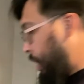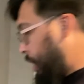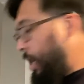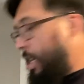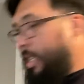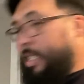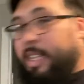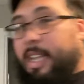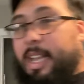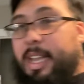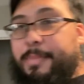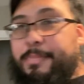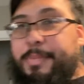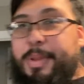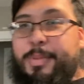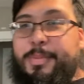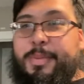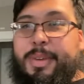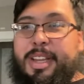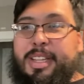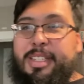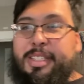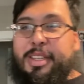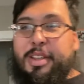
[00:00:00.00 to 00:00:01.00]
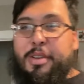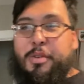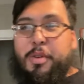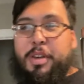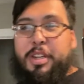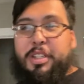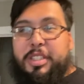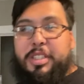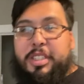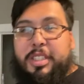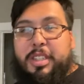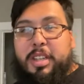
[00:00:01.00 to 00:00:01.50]
guys, I got people asking
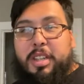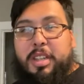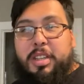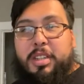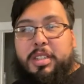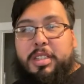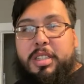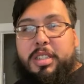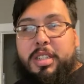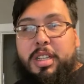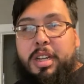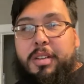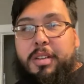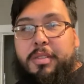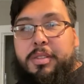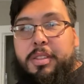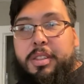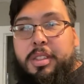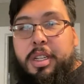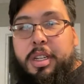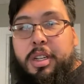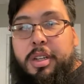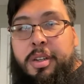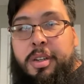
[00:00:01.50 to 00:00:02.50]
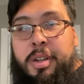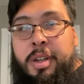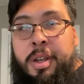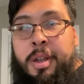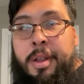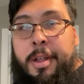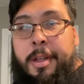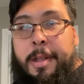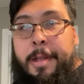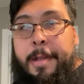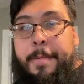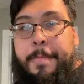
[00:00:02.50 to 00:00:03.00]
questions and other stuff, so
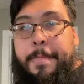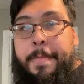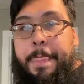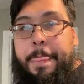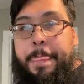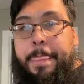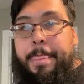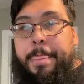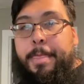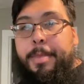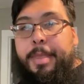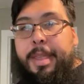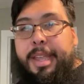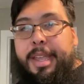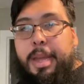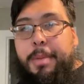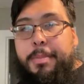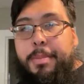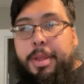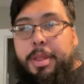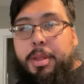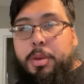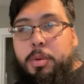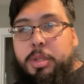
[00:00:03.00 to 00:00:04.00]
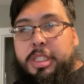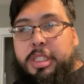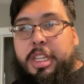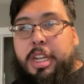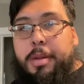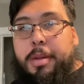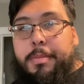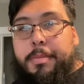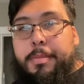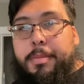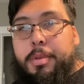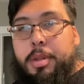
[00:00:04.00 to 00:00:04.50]
yeah, brother, what's
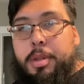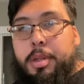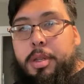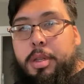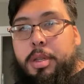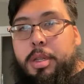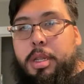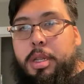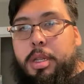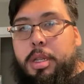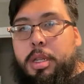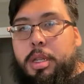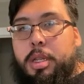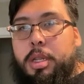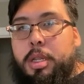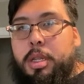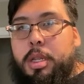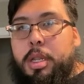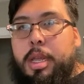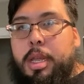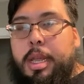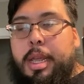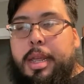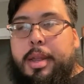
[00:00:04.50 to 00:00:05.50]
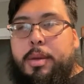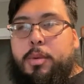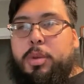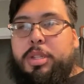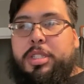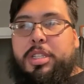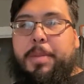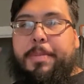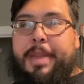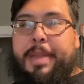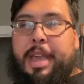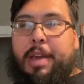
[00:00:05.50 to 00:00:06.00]
up? And
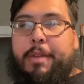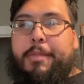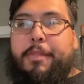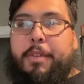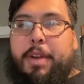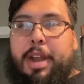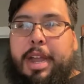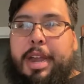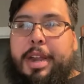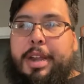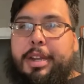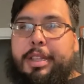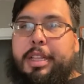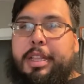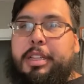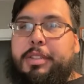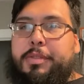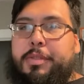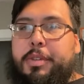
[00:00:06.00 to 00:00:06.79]
what's up, Cal for Hire? Thanks for